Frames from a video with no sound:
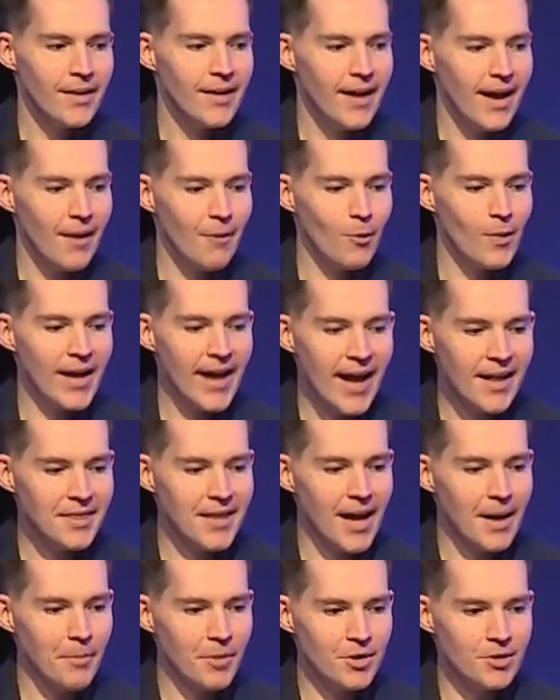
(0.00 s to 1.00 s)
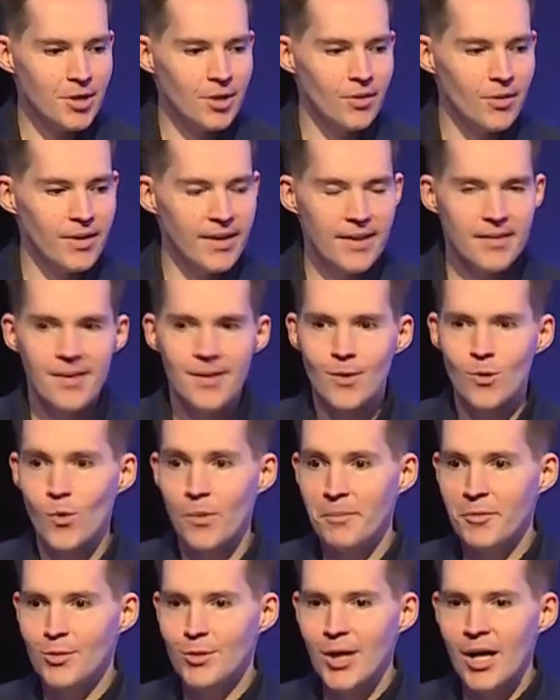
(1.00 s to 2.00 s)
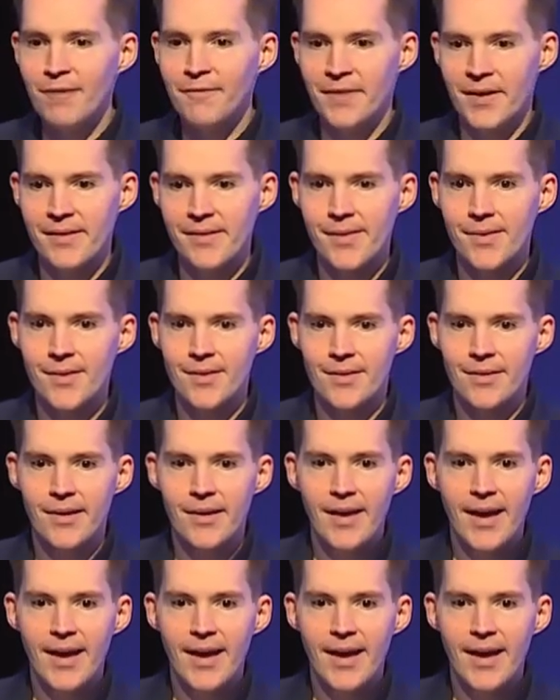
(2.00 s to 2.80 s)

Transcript: and we got the opportunity to swim with dolphins.